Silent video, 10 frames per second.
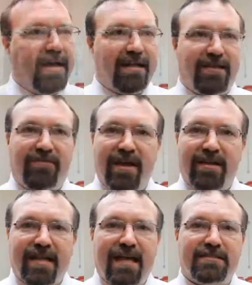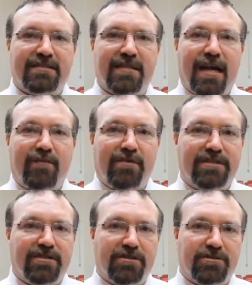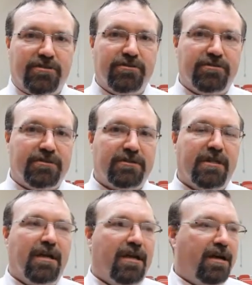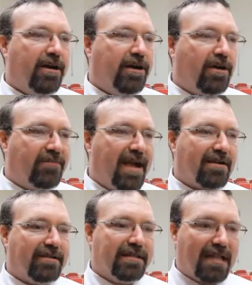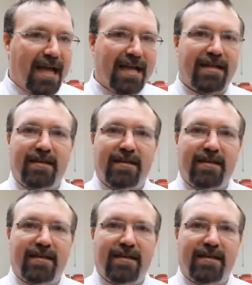Mack did a fantastic job of reaching our students and our faculty alike.